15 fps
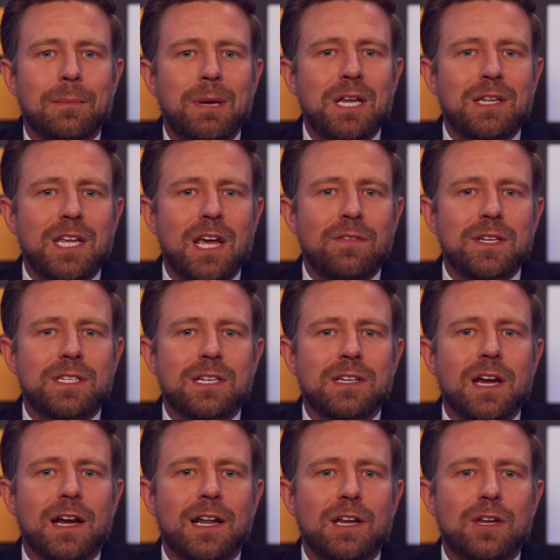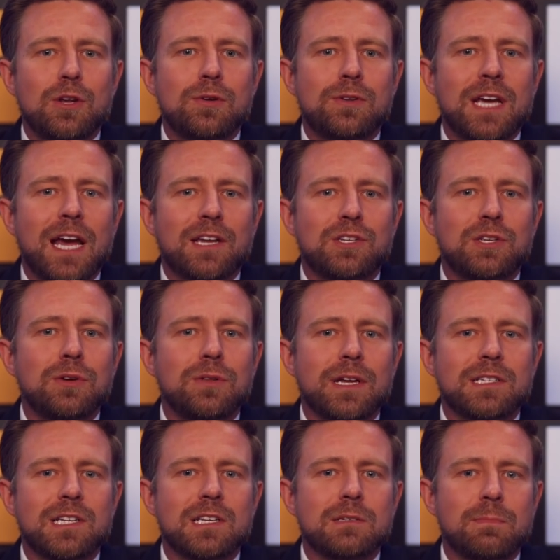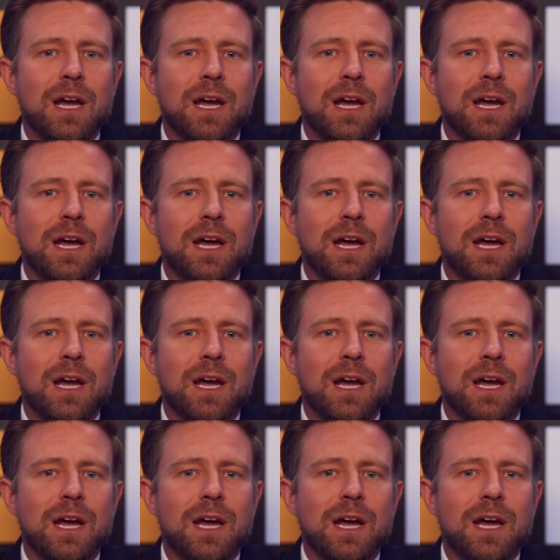Pete Davidson got a new tattoo that says,